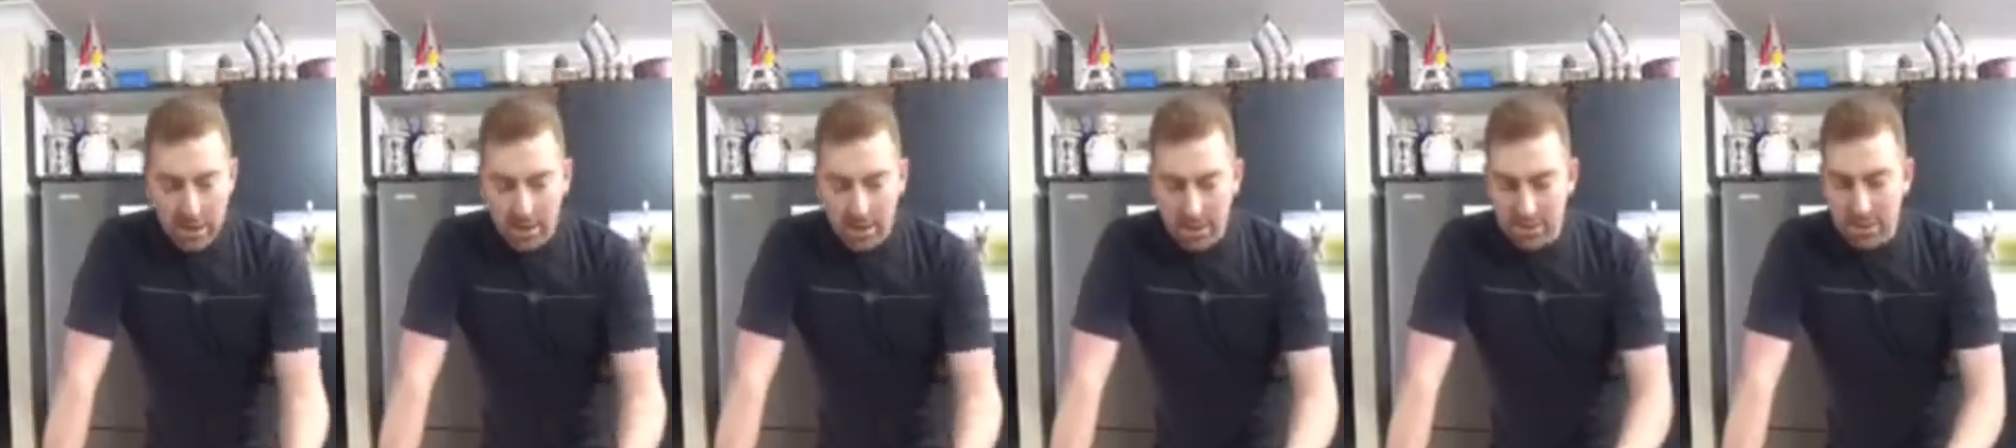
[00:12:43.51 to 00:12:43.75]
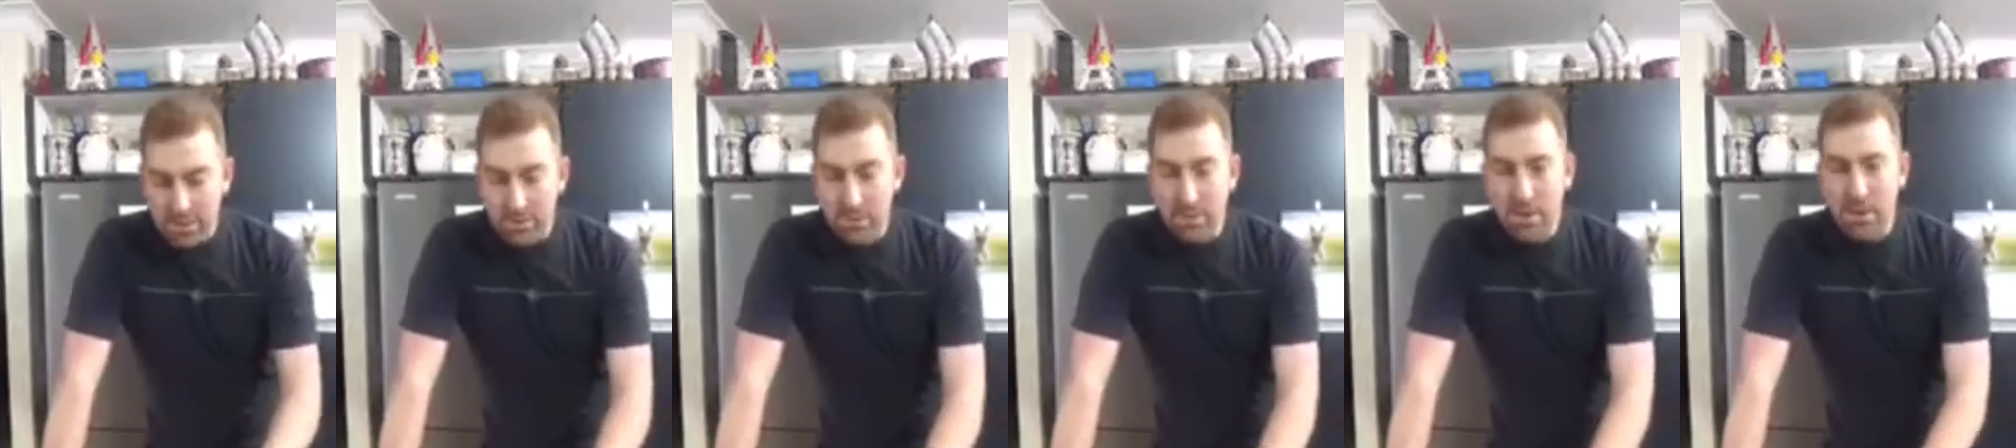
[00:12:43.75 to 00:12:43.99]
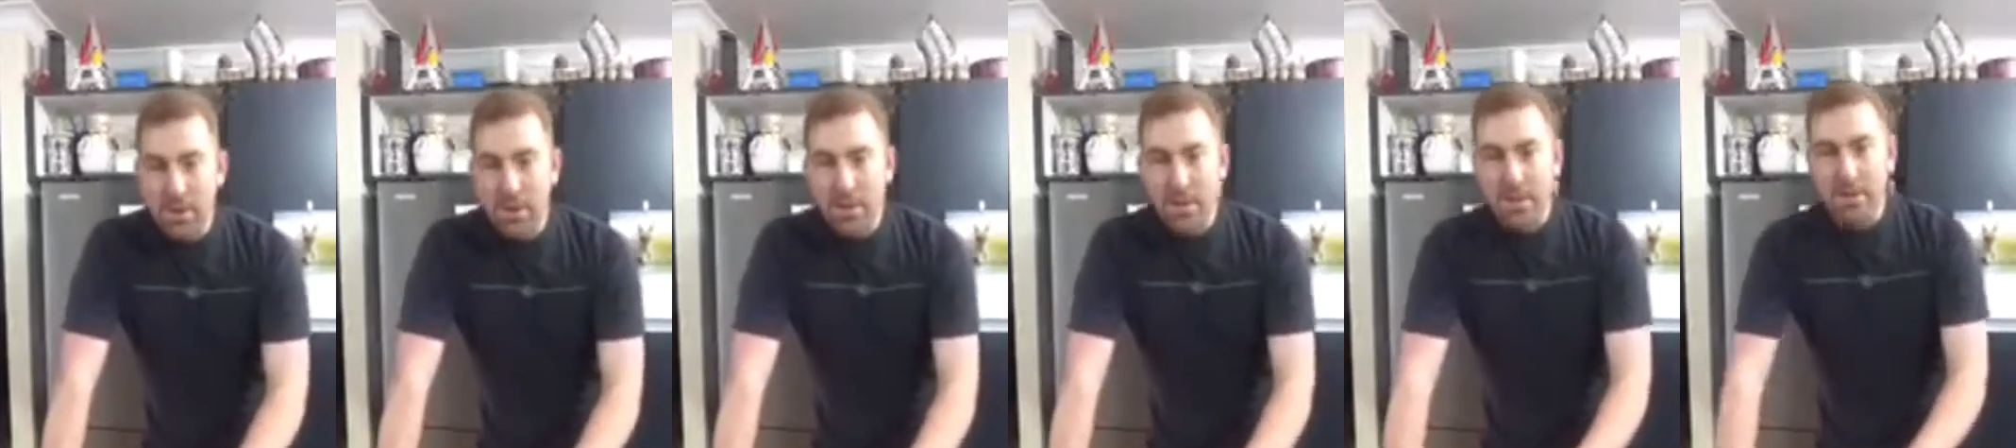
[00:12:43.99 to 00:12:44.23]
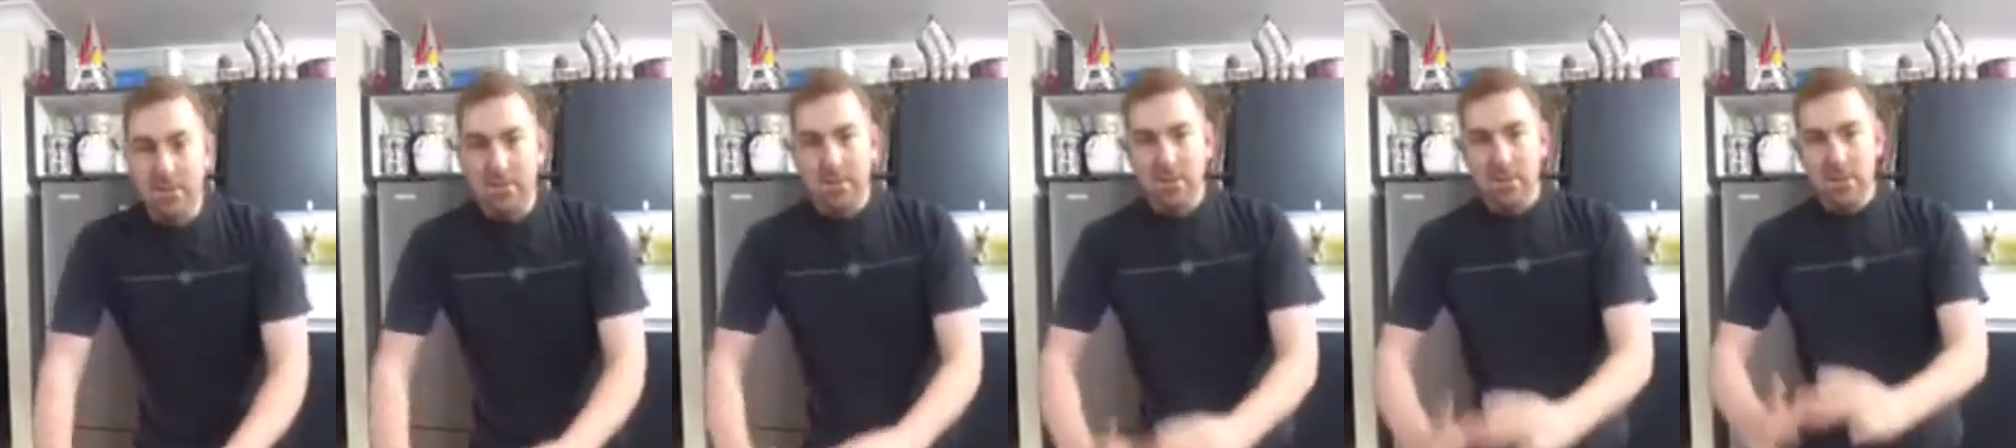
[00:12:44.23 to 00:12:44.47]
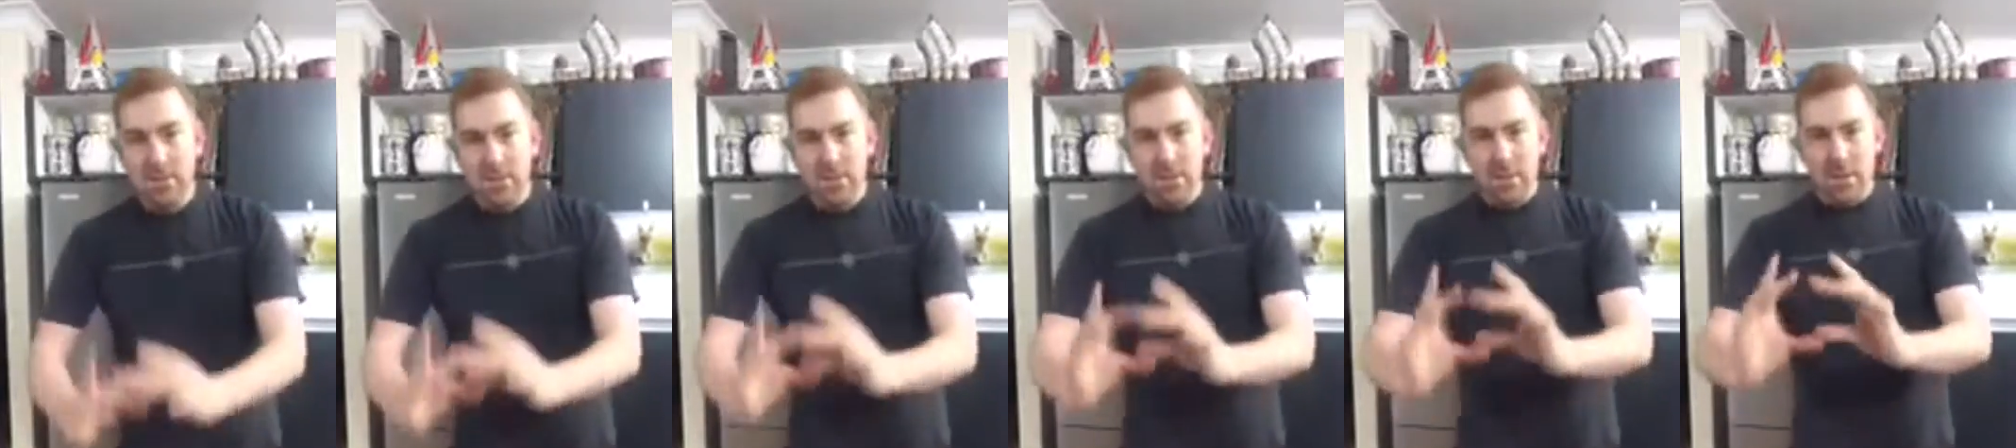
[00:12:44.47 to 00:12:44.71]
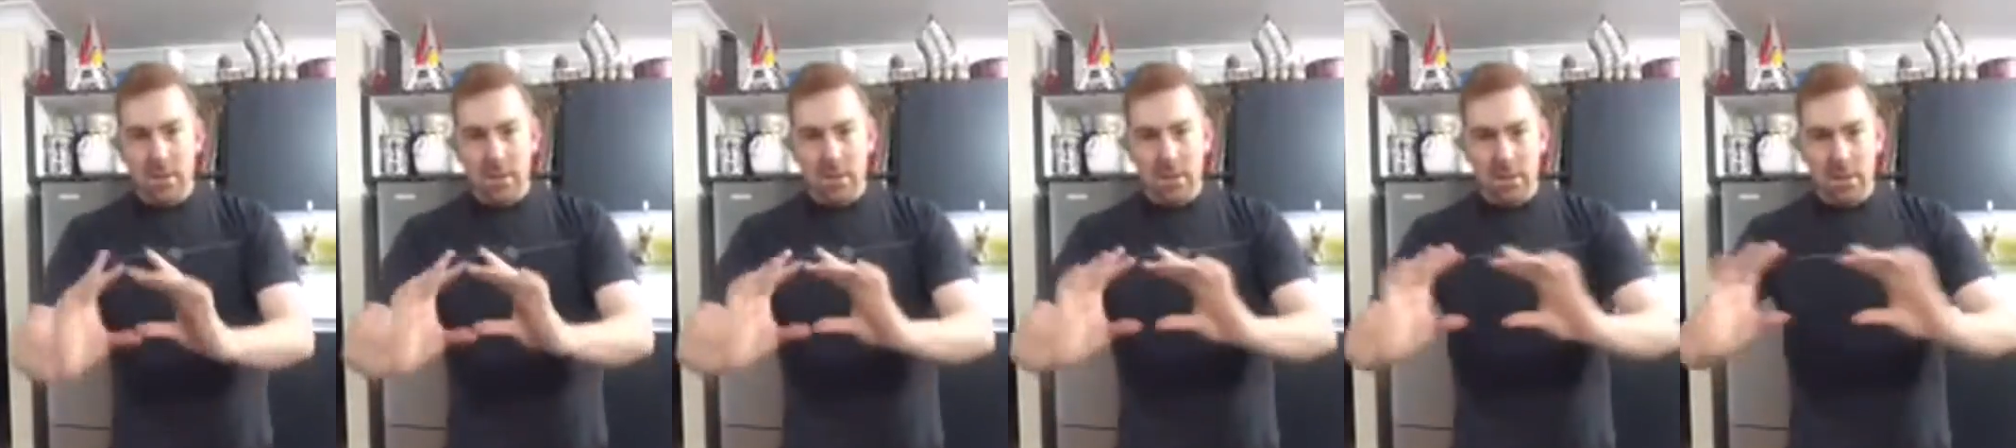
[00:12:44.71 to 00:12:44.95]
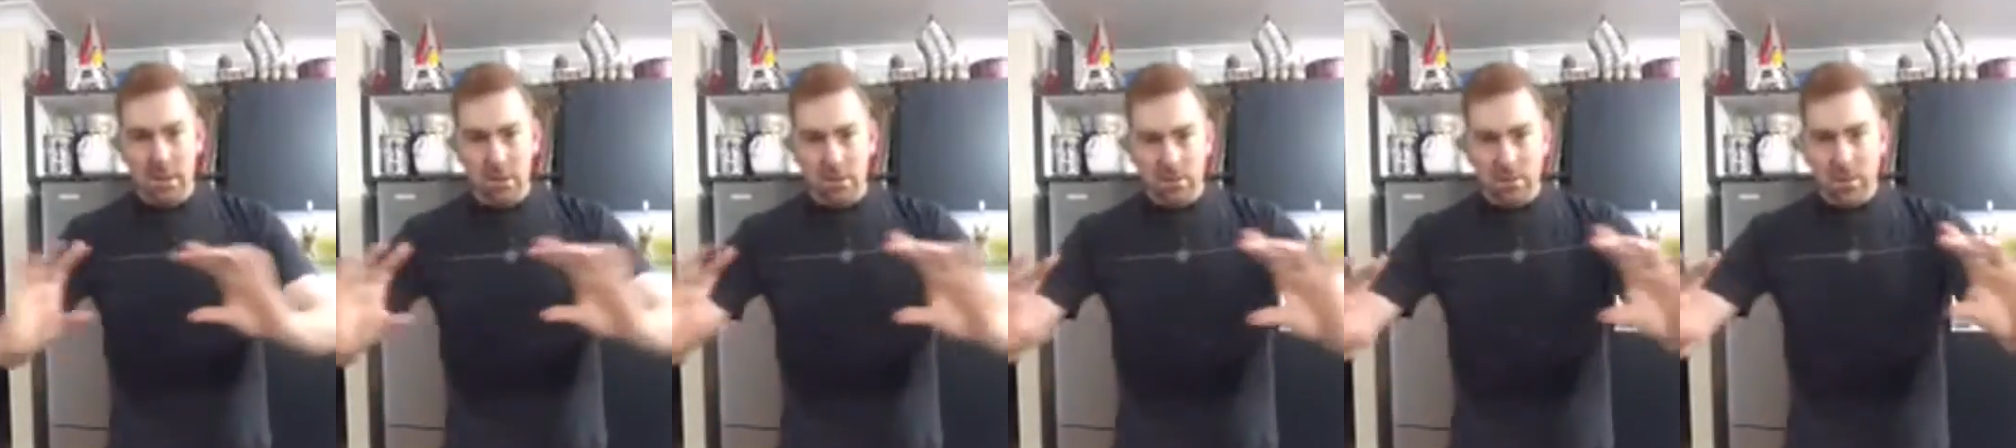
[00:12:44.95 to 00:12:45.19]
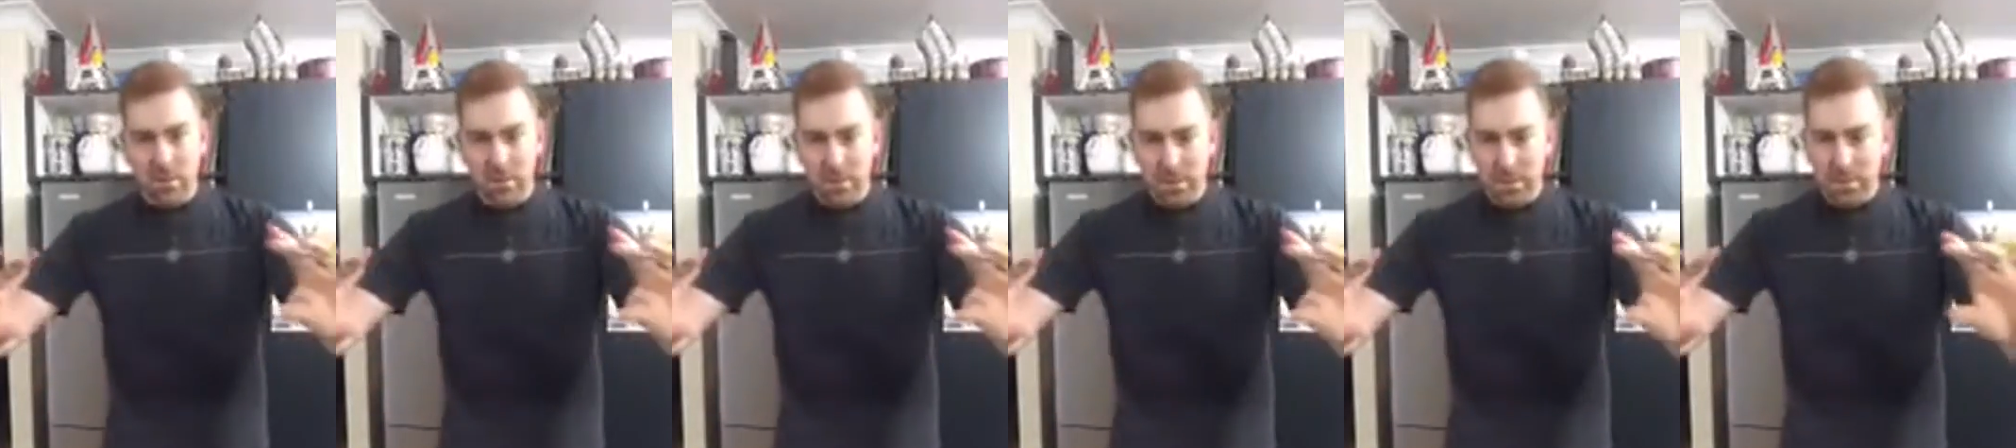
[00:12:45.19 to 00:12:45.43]
you'd roll out like a long
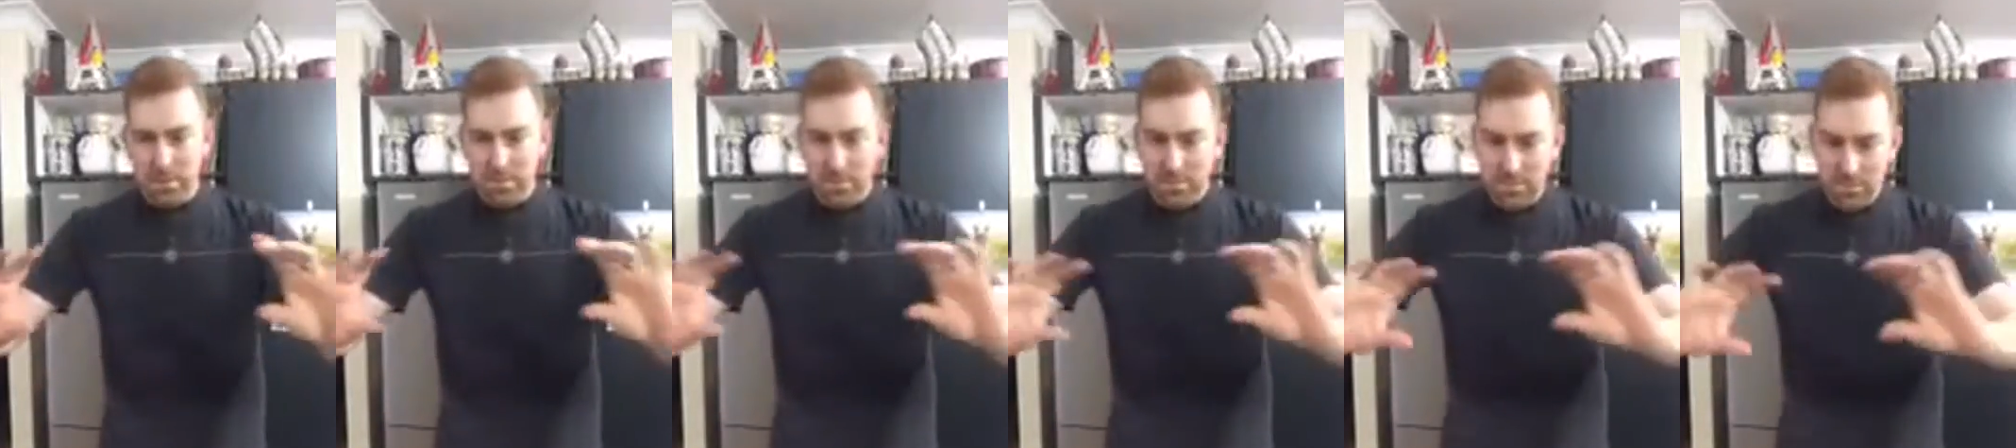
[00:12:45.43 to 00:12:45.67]
ribbon,